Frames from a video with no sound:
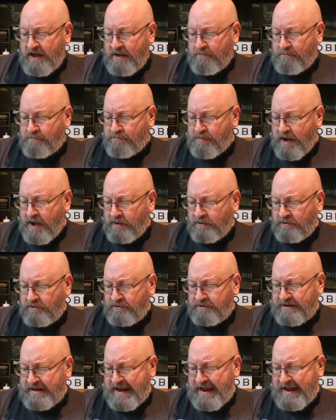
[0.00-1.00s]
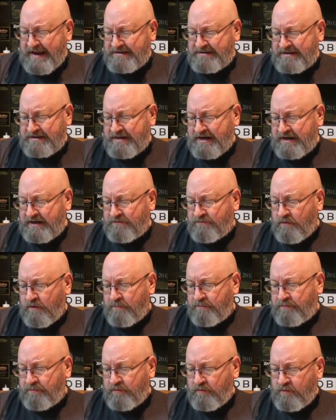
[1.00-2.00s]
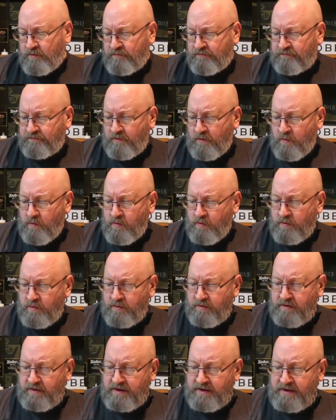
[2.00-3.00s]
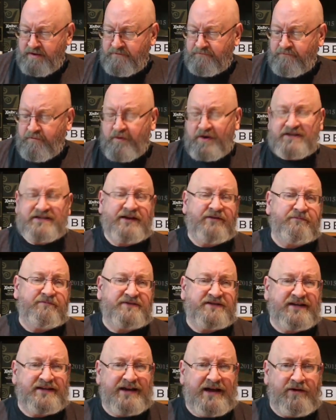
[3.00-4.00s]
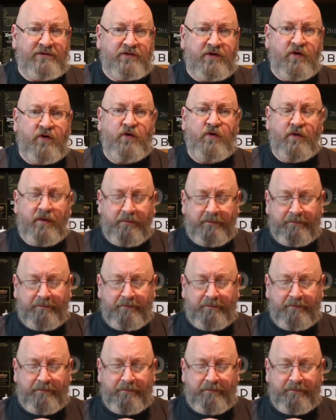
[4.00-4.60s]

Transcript: bottled at 94 proof or 47% alcohol